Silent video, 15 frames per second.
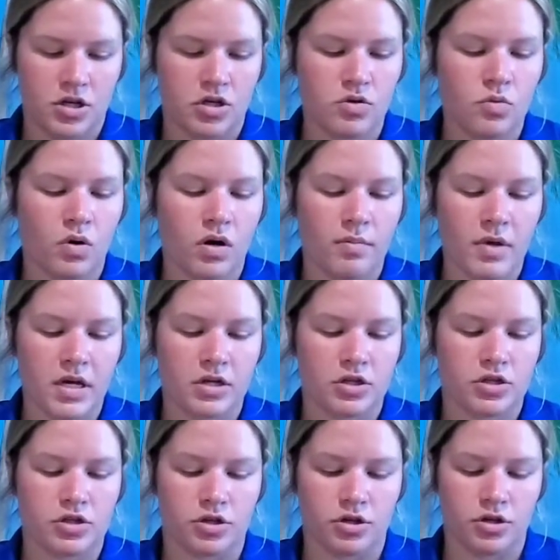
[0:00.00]
You want to make
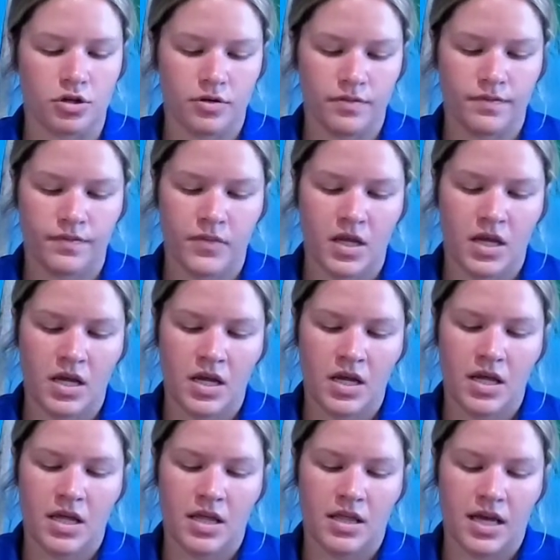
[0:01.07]
sure
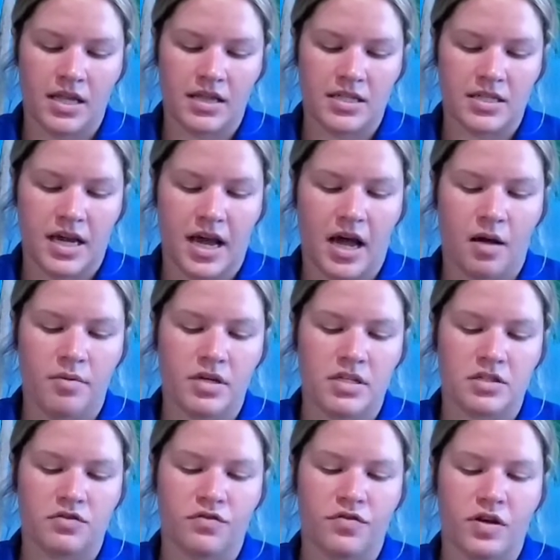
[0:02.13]
that the tab
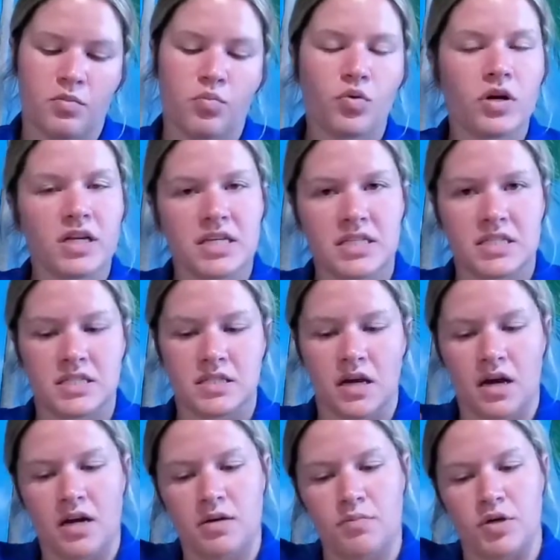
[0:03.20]
is fit pretty
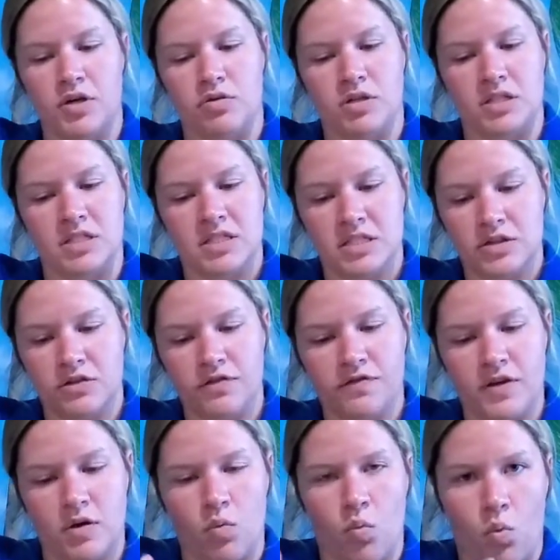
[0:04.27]
snug, but you can still
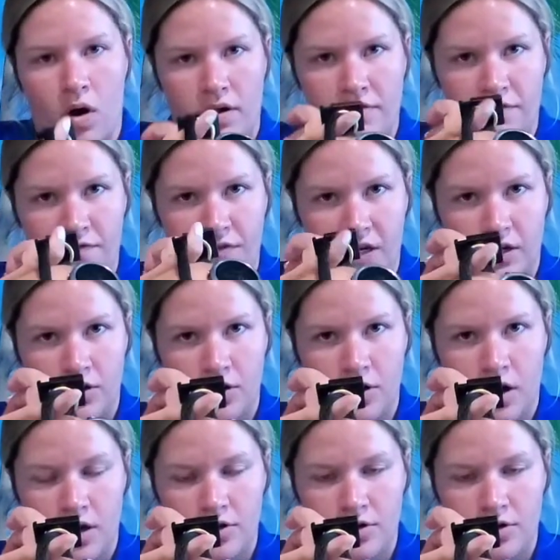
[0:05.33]
fit one finger